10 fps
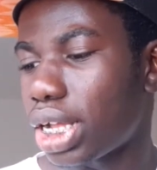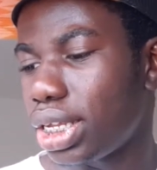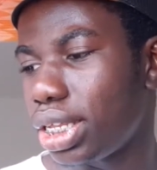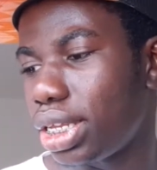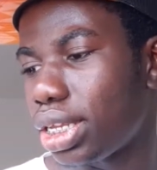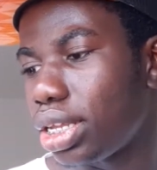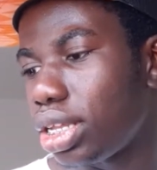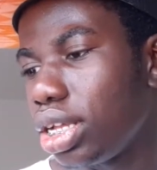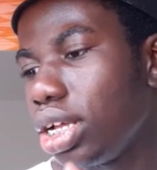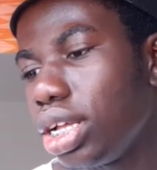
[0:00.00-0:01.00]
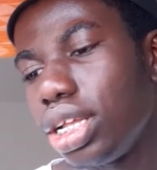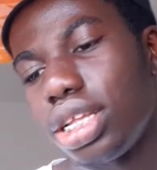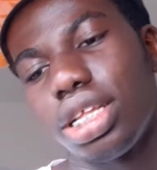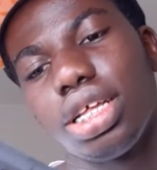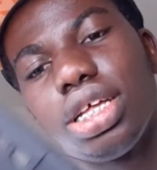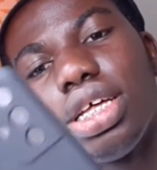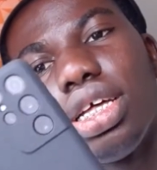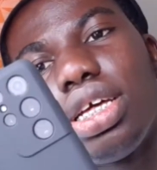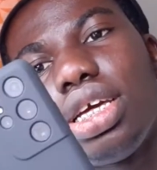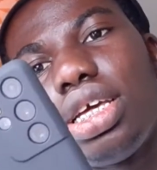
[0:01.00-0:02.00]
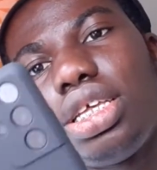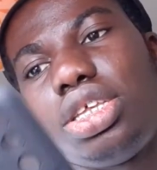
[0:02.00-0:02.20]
I think this is a